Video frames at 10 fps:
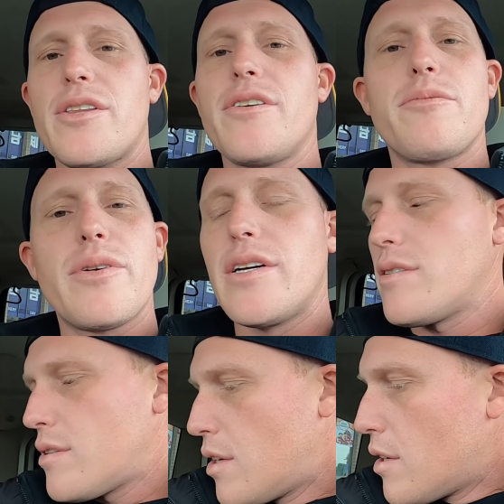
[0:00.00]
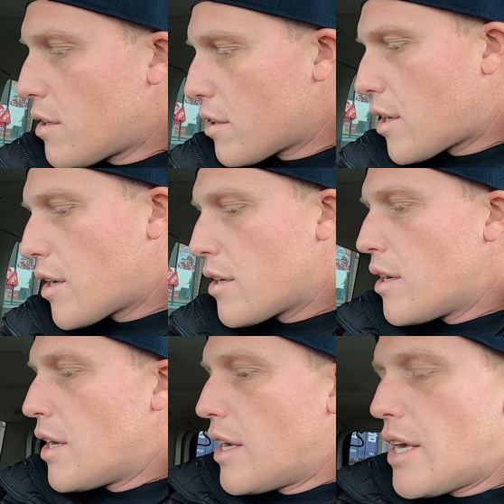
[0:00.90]
with your reel, okay?
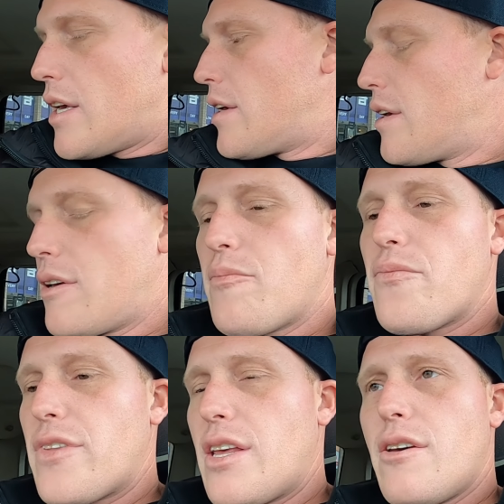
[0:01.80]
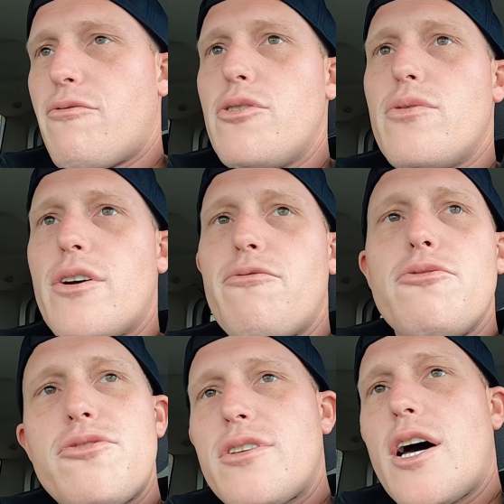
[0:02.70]
If
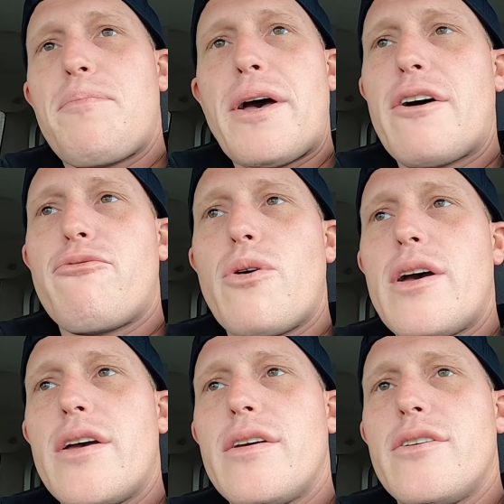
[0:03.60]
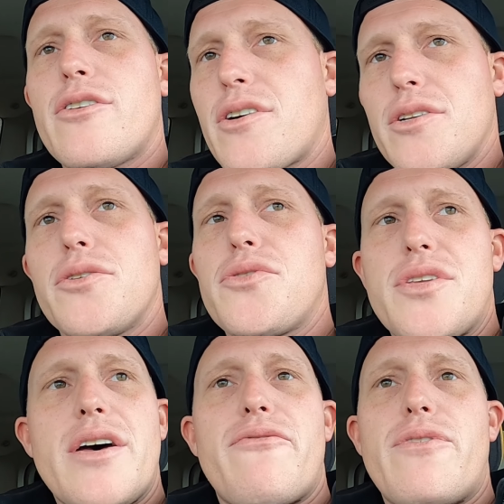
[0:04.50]
you stop halfway, you're gonna lose
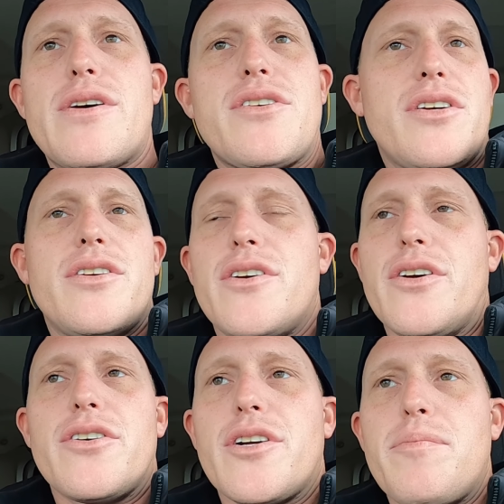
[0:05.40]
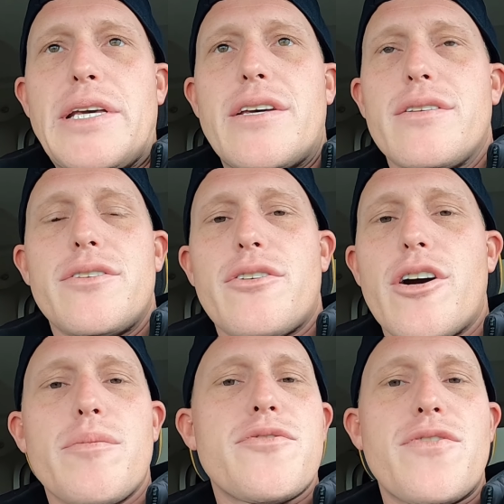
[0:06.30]
that fish and you're gonna be killing your
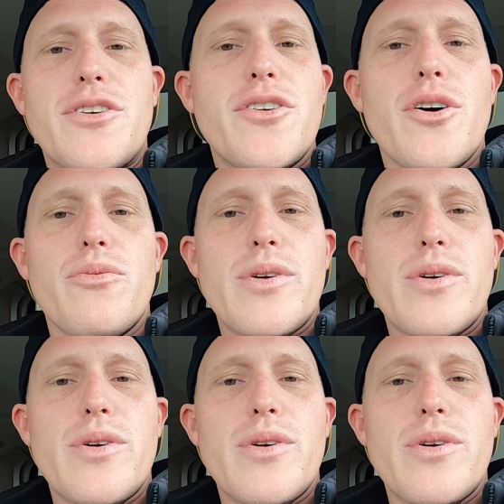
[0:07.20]
arms for no